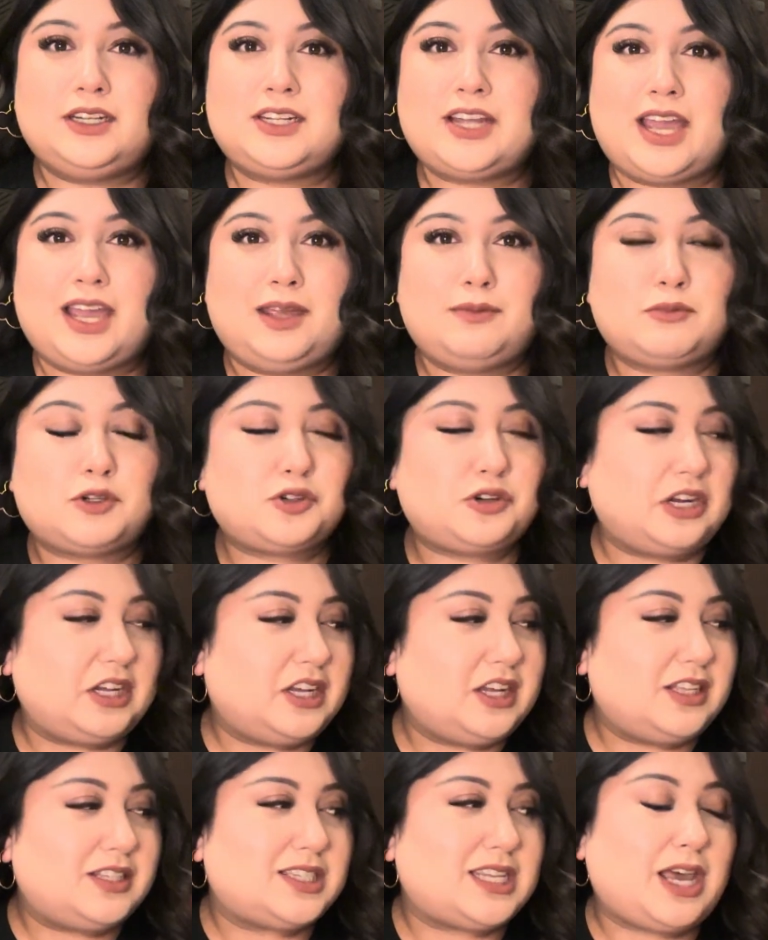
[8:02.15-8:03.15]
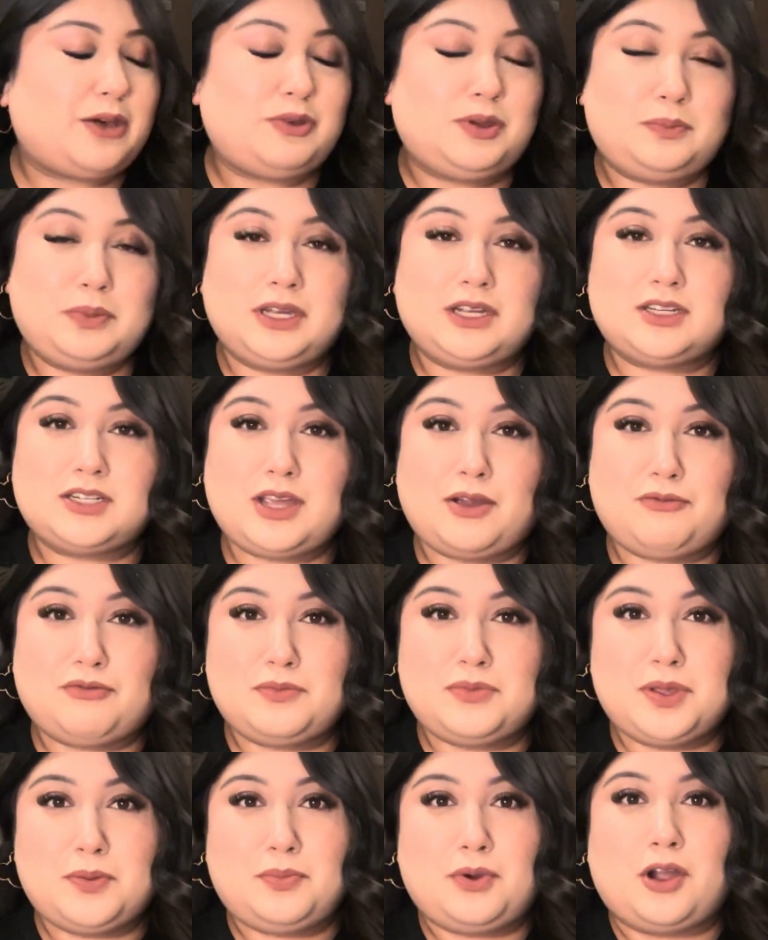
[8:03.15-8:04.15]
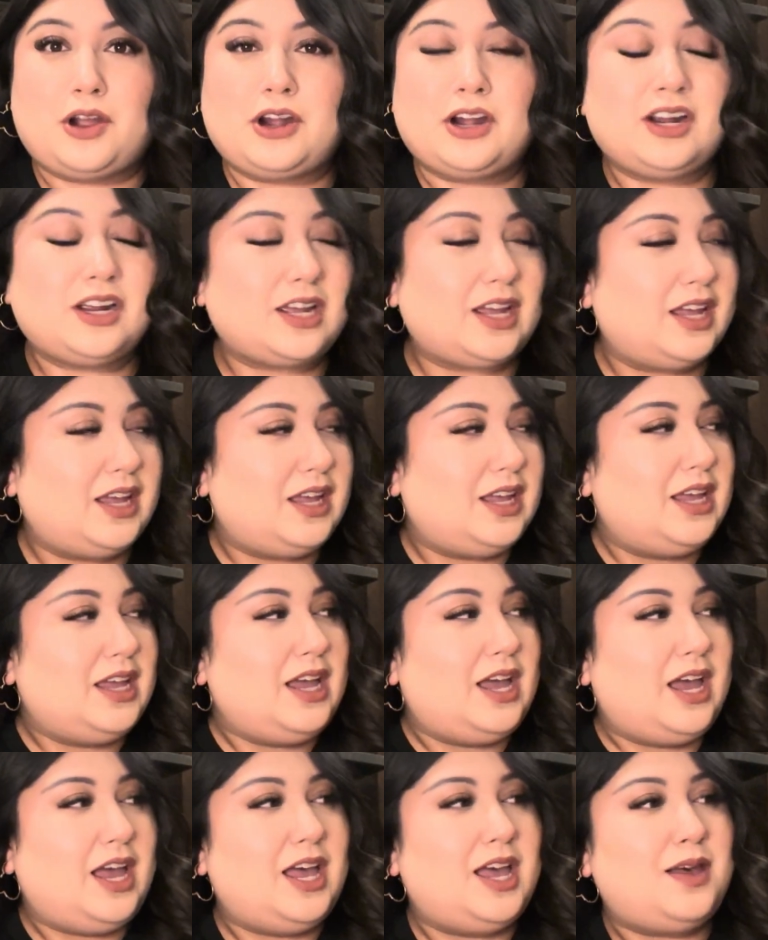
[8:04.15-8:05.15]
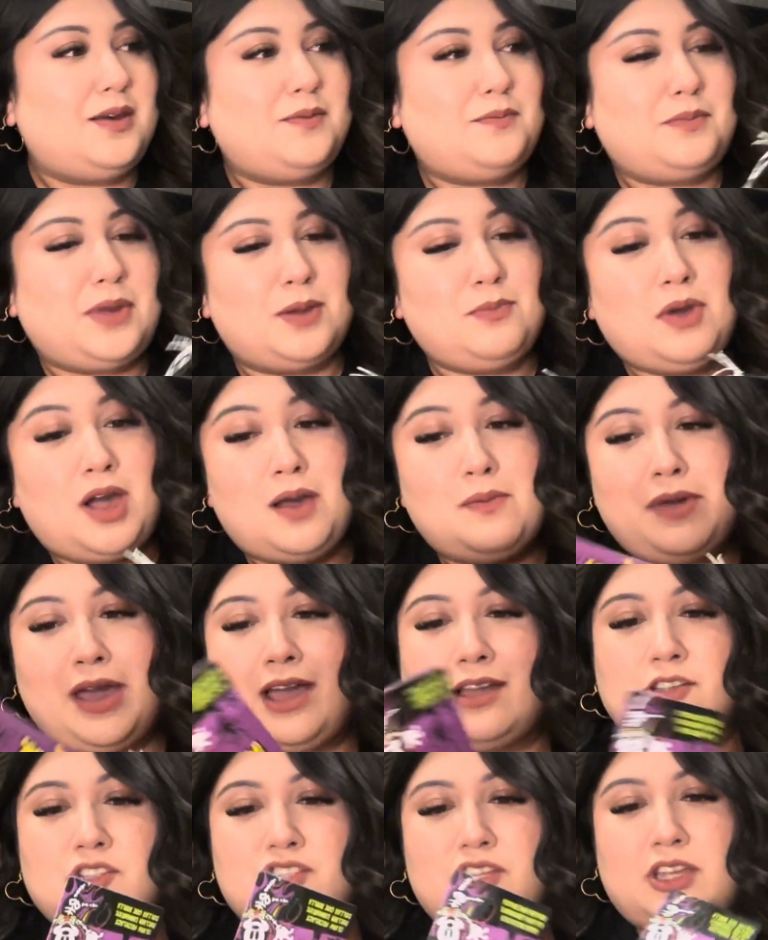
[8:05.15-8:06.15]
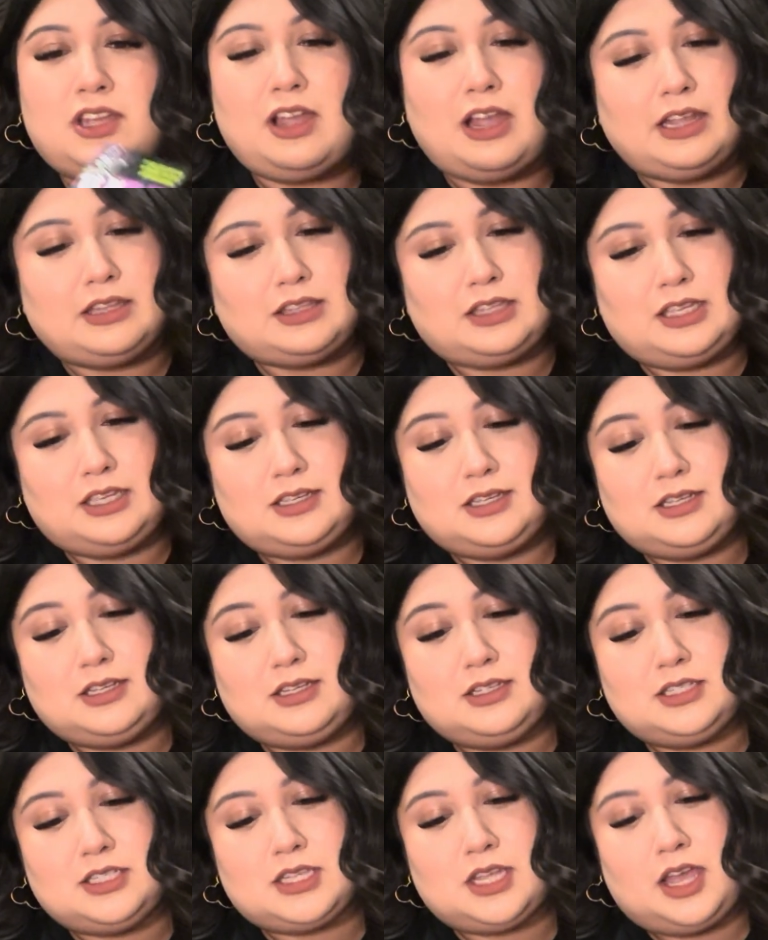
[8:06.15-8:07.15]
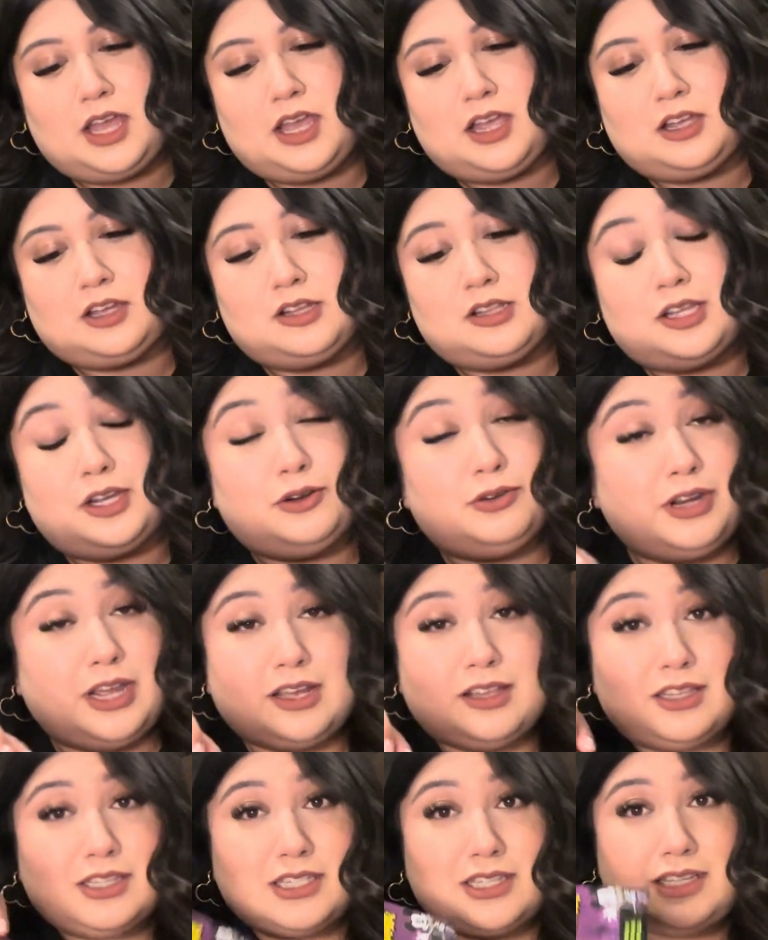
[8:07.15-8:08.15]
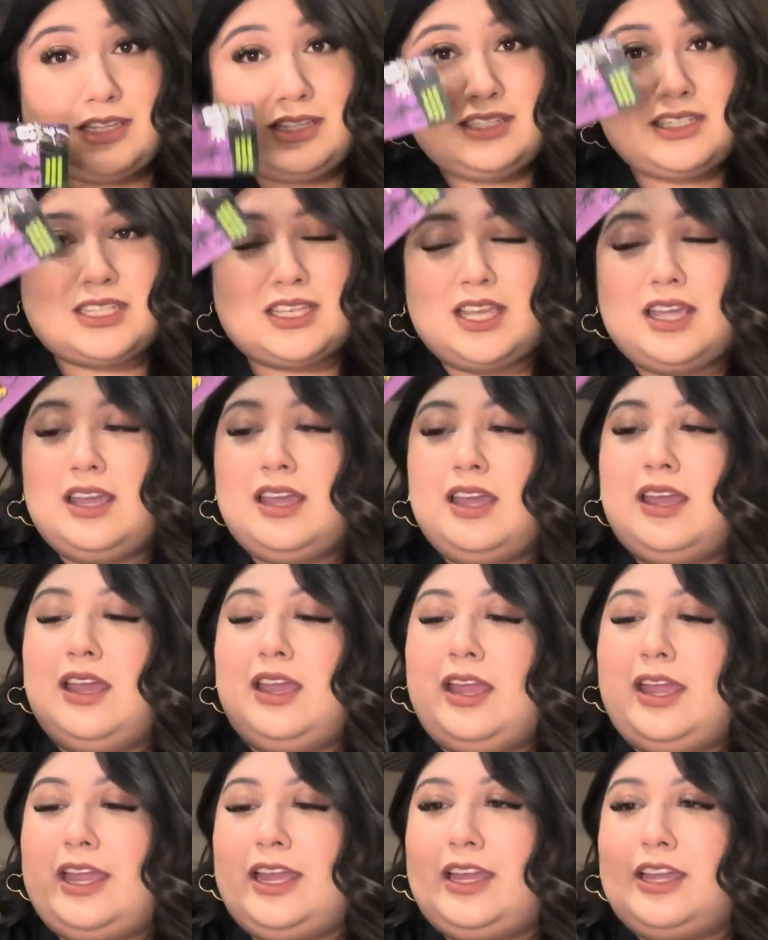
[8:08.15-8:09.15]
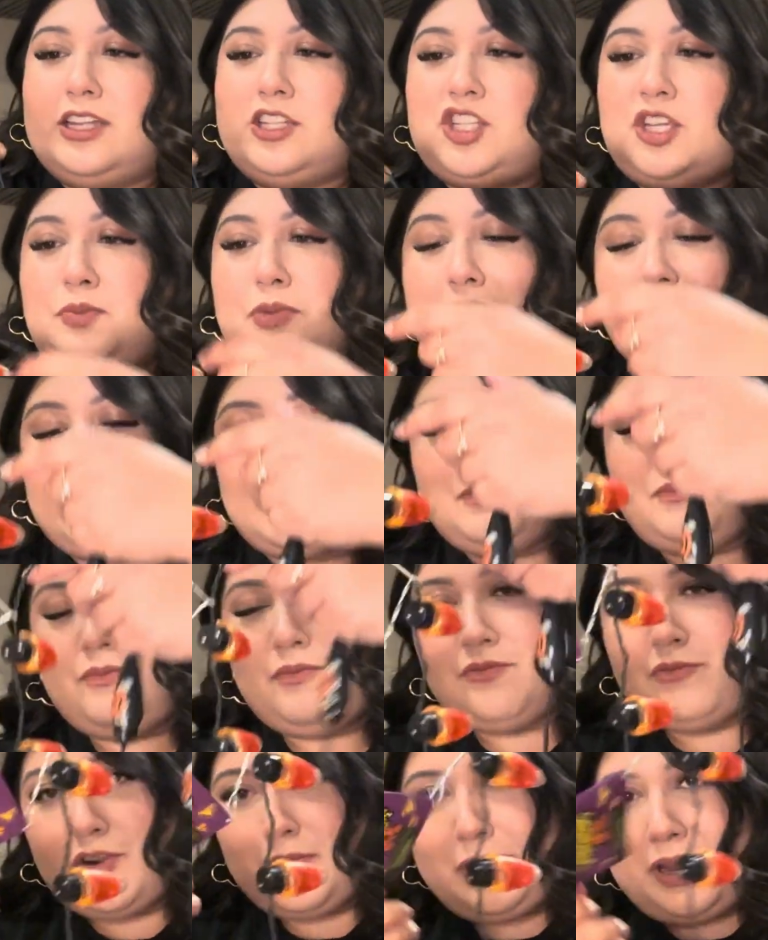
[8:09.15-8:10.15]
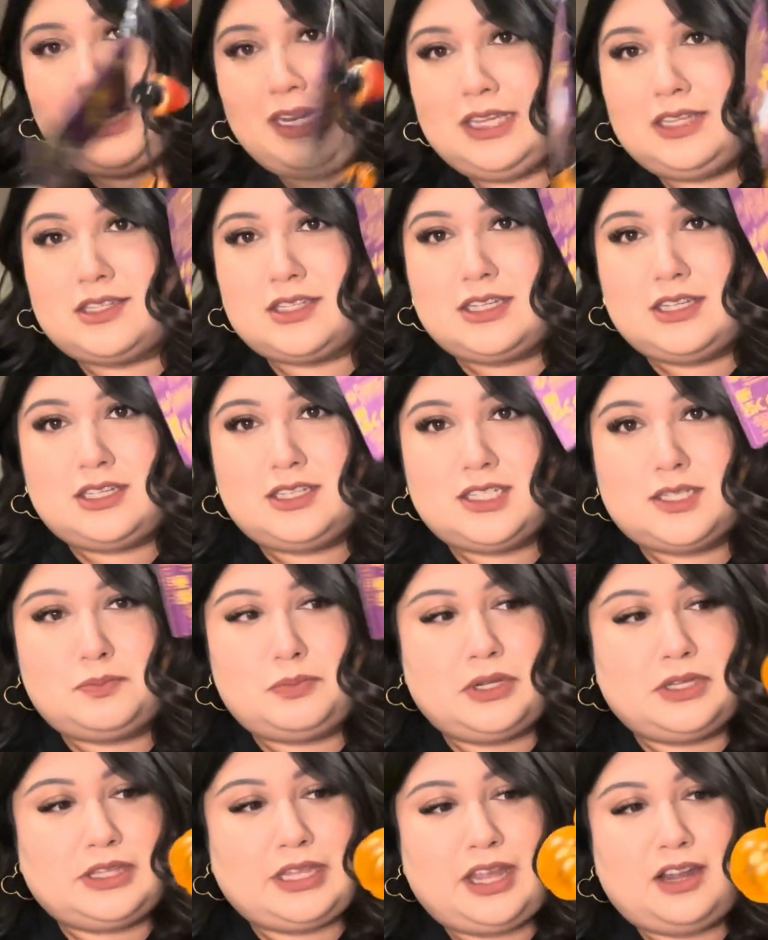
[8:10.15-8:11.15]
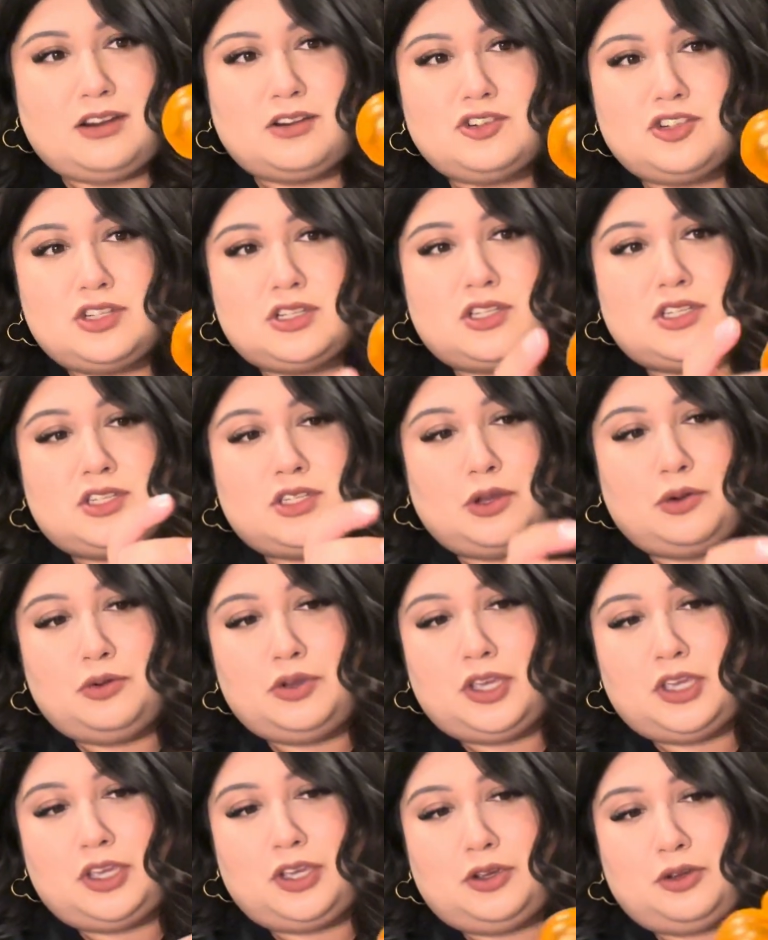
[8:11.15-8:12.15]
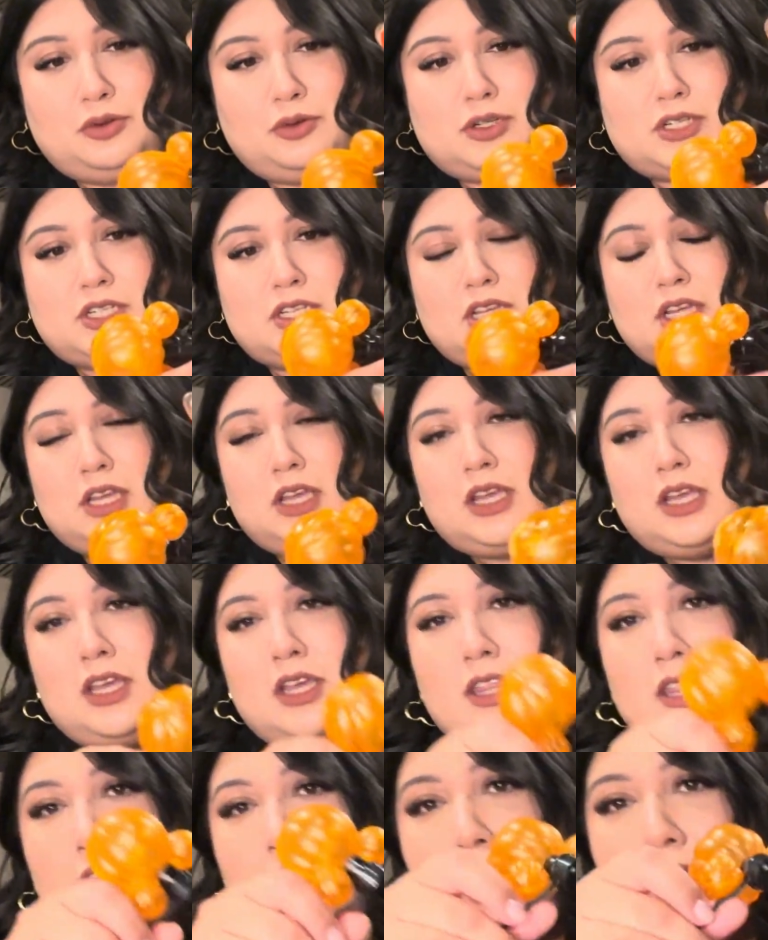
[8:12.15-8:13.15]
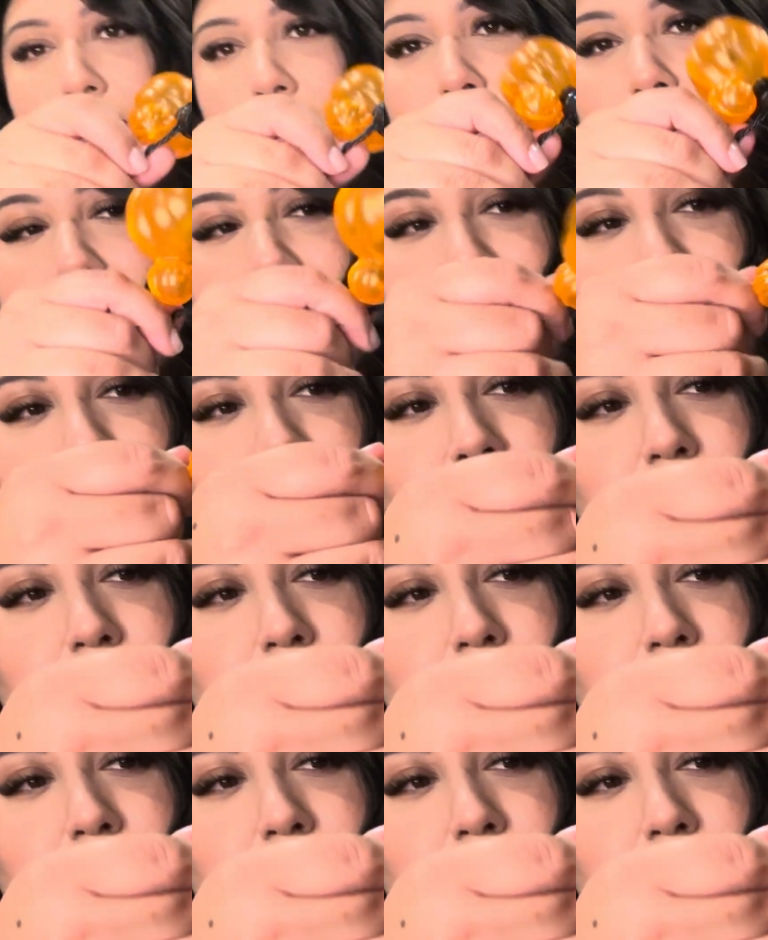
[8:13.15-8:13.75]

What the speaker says: type trinkets that we picked up from the park. My mom actually got these glow necklaces, and she bought them for my nieces, but they are just so cute. They have